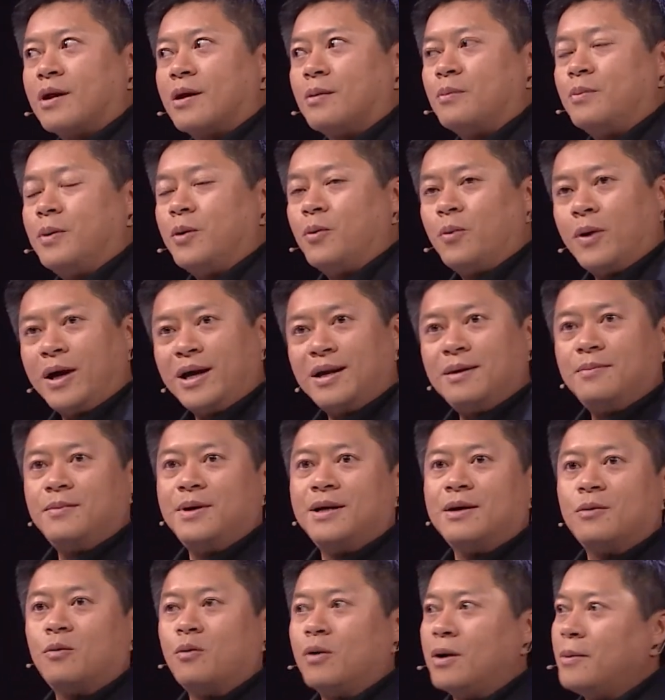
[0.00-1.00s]
but wait a
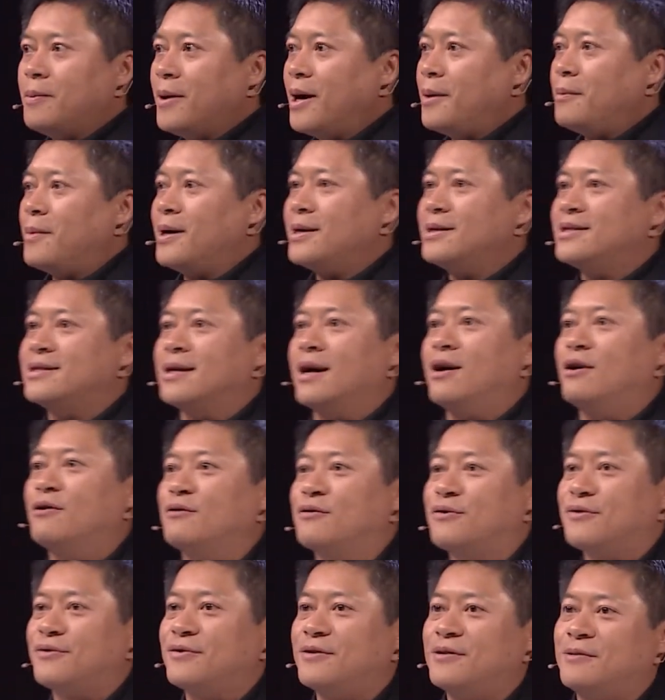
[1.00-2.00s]
minute, what about
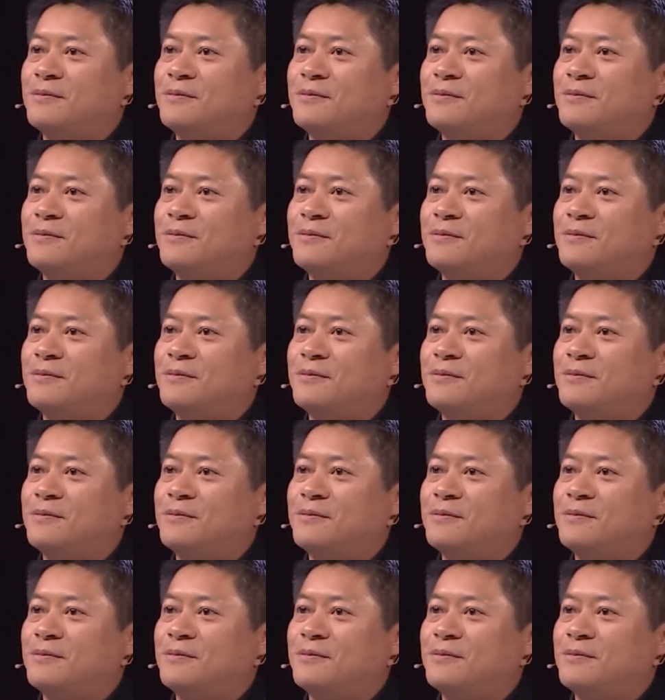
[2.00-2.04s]
myself?